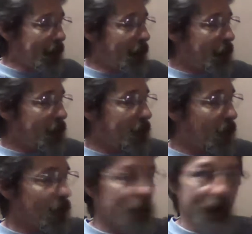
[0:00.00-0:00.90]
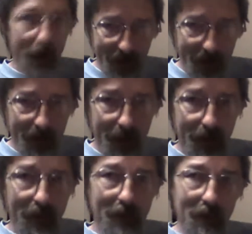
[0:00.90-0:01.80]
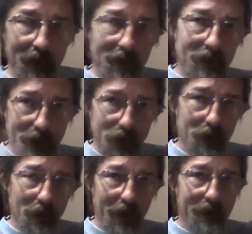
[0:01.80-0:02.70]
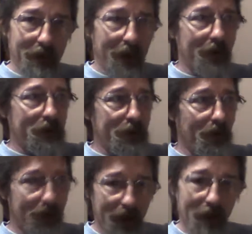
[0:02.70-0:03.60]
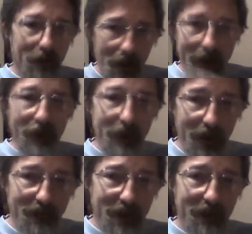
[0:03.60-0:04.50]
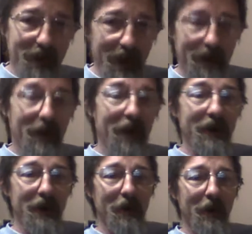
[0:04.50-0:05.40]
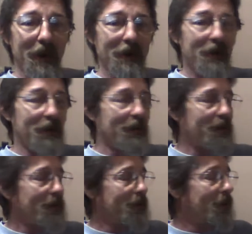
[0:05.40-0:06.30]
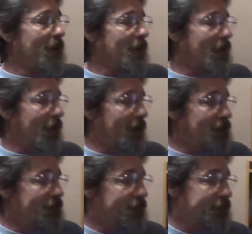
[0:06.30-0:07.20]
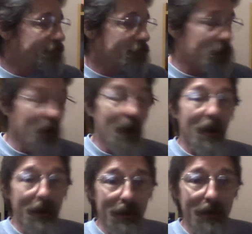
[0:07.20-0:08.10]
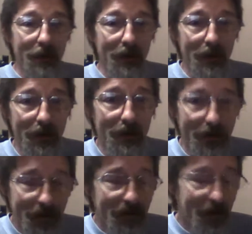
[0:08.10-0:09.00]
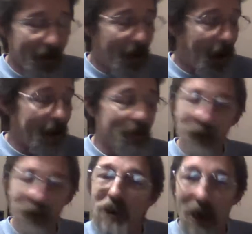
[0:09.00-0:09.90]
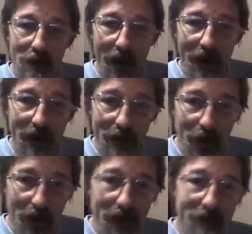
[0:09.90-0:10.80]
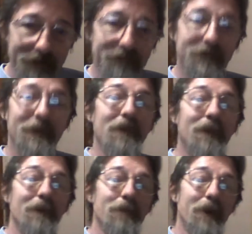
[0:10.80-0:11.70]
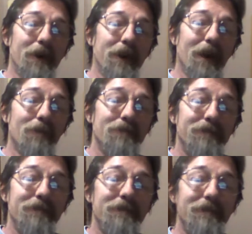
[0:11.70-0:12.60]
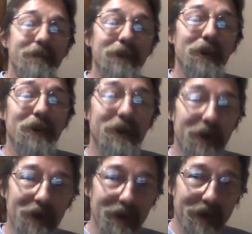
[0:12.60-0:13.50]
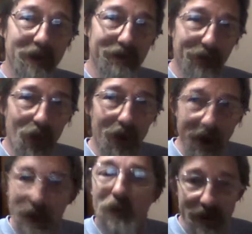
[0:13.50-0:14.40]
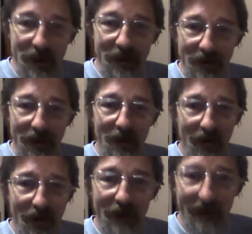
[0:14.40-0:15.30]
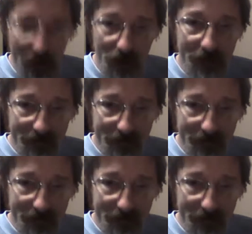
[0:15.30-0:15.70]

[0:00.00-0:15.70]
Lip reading: Anna, or good evening, because you're a late nighter. So yeah, probably good evening. You're getting ready to go to bed. So yeah, you're. I appreciate you buying the book, Buttercup. You're in for an interesting adventure.